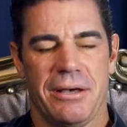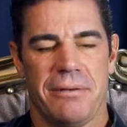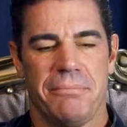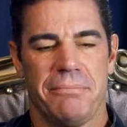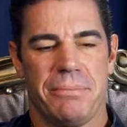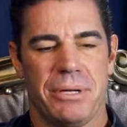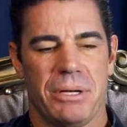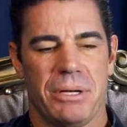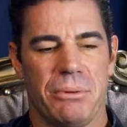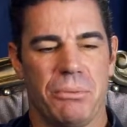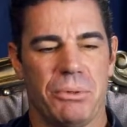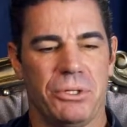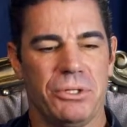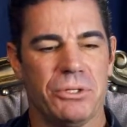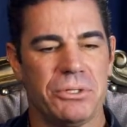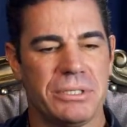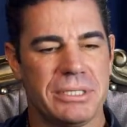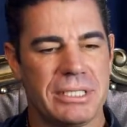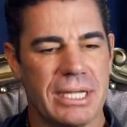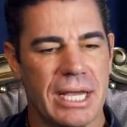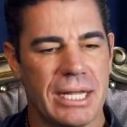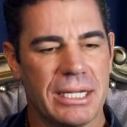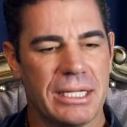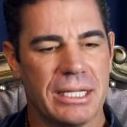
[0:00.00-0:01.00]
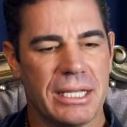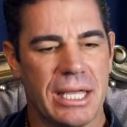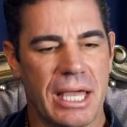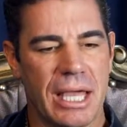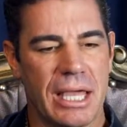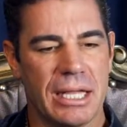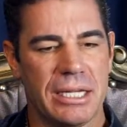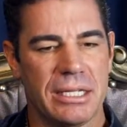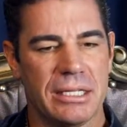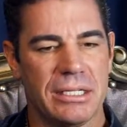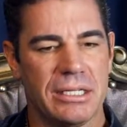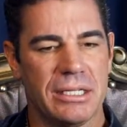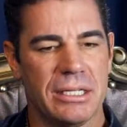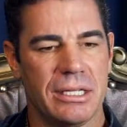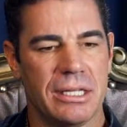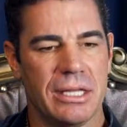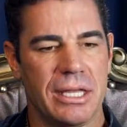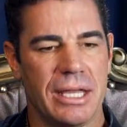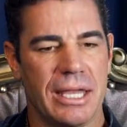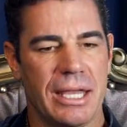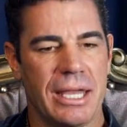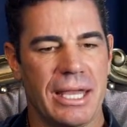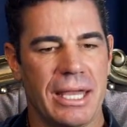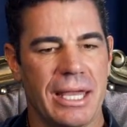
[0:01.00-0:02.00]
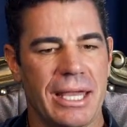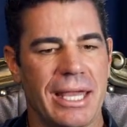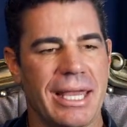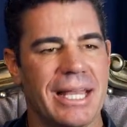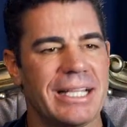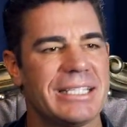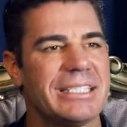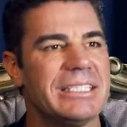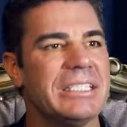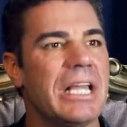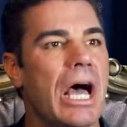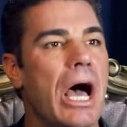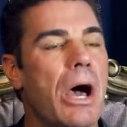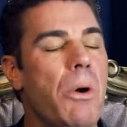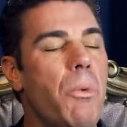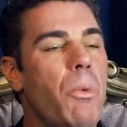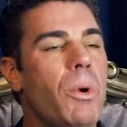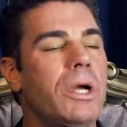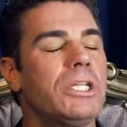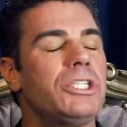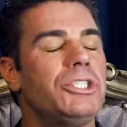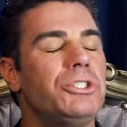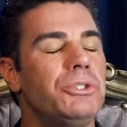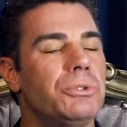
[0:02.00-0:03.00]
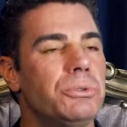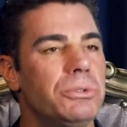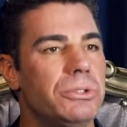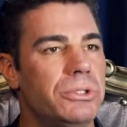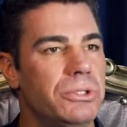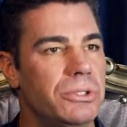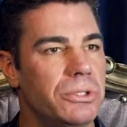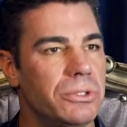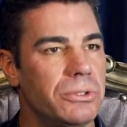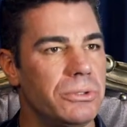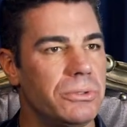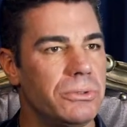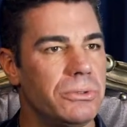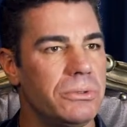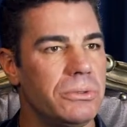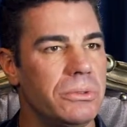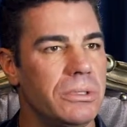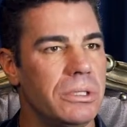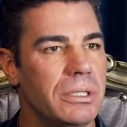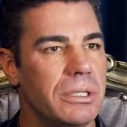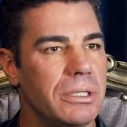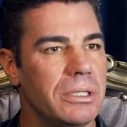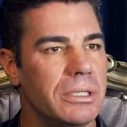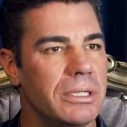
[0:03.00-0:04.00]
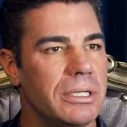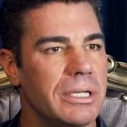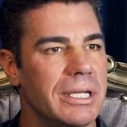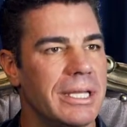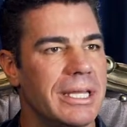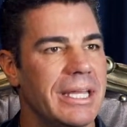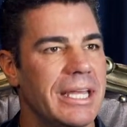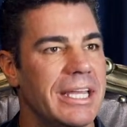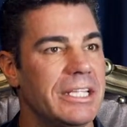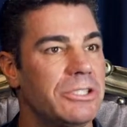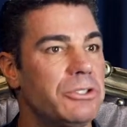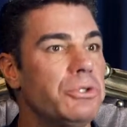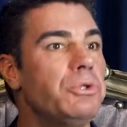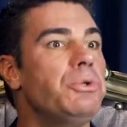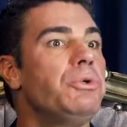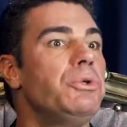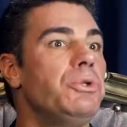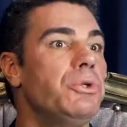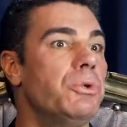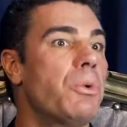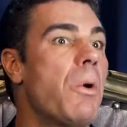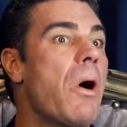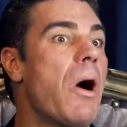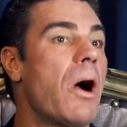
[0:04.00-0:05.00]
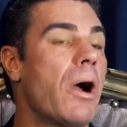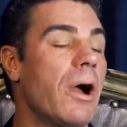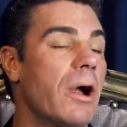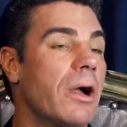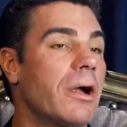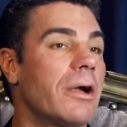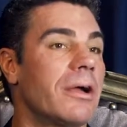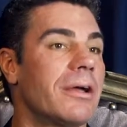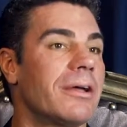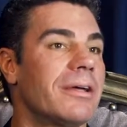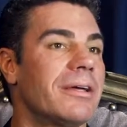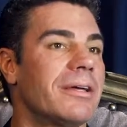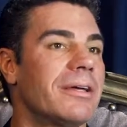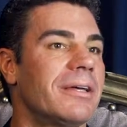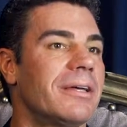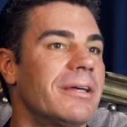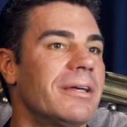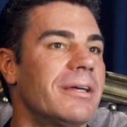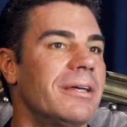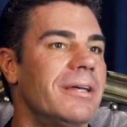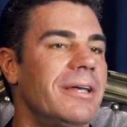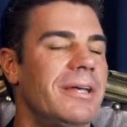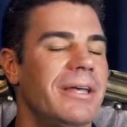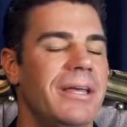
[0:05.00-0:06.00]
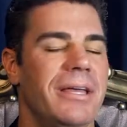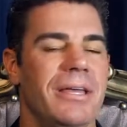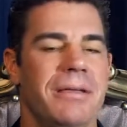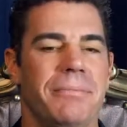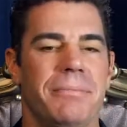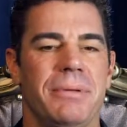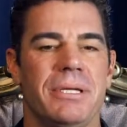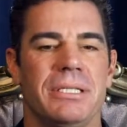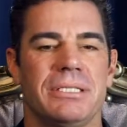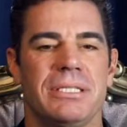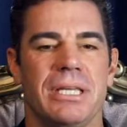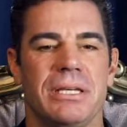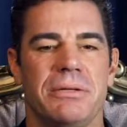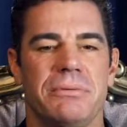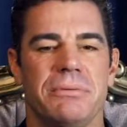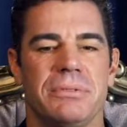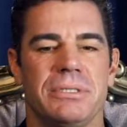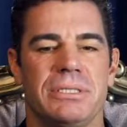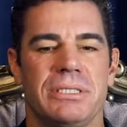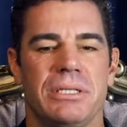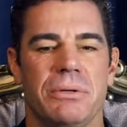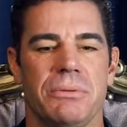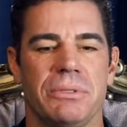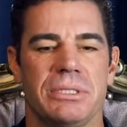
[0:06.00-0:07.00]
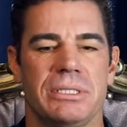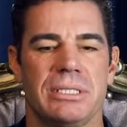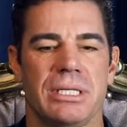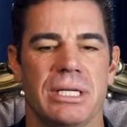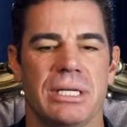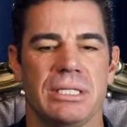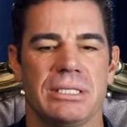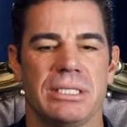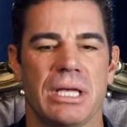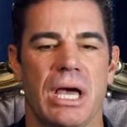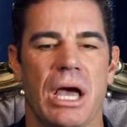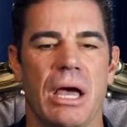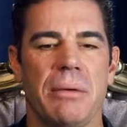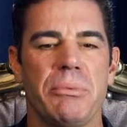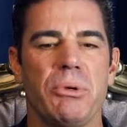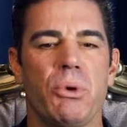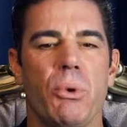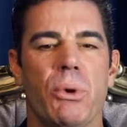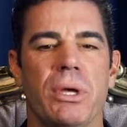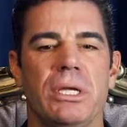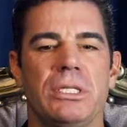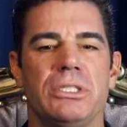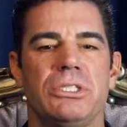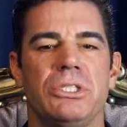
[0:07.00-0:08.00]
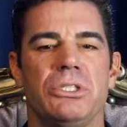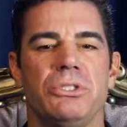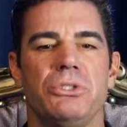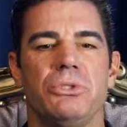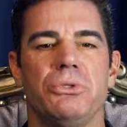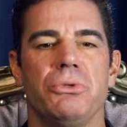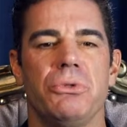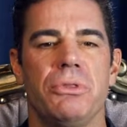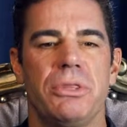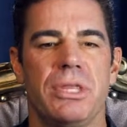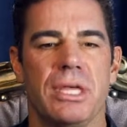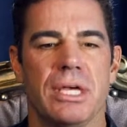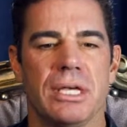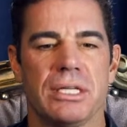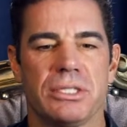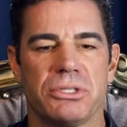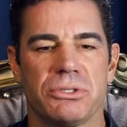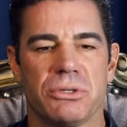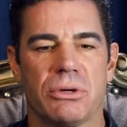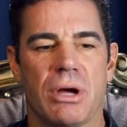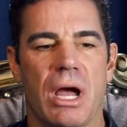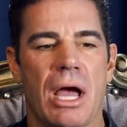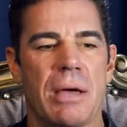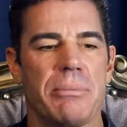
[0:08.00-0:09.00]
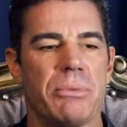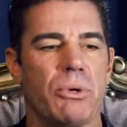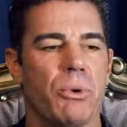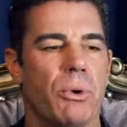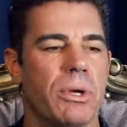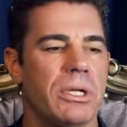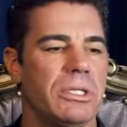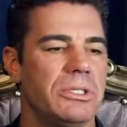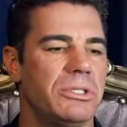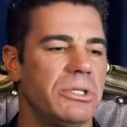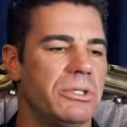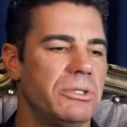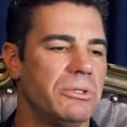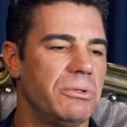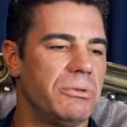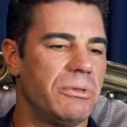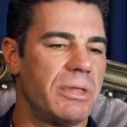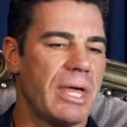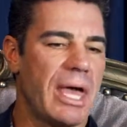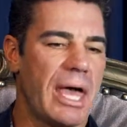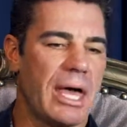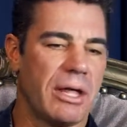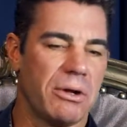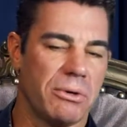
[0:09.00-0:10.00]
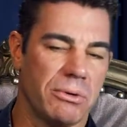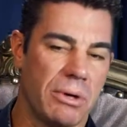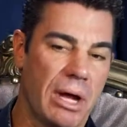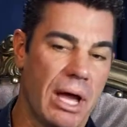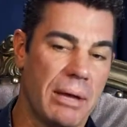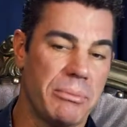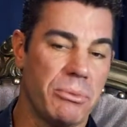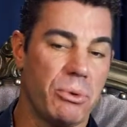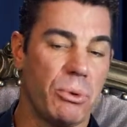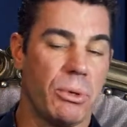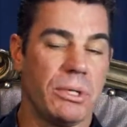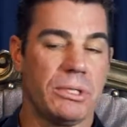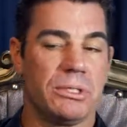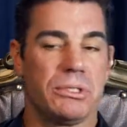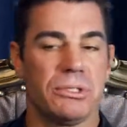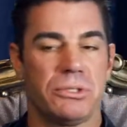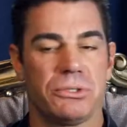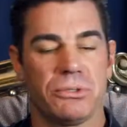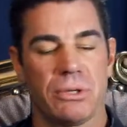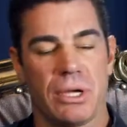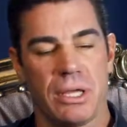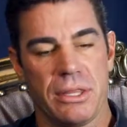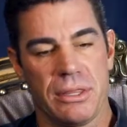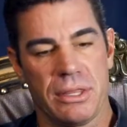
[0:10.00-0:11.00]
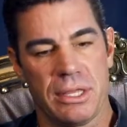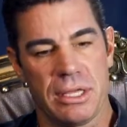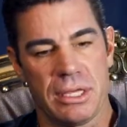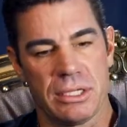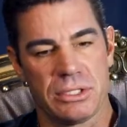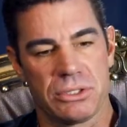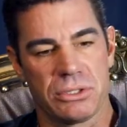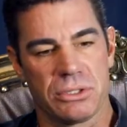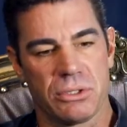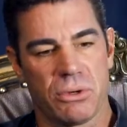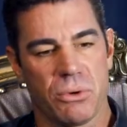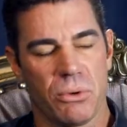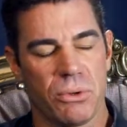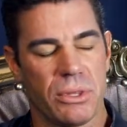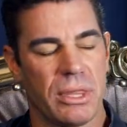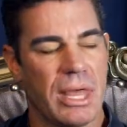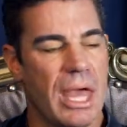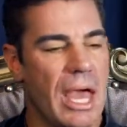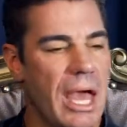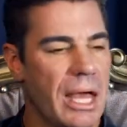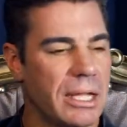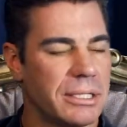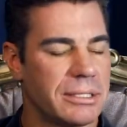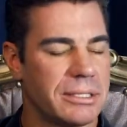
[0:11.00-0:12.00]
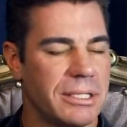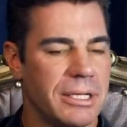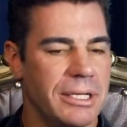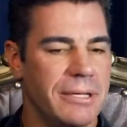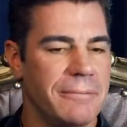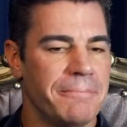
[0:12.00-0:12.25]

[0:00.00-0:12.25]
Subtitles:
but when you're dedicated, it's not what you do, it's who you are. Because like when someone says, I'm going to do this, or I'm going to do that, or I'm going to try this or that,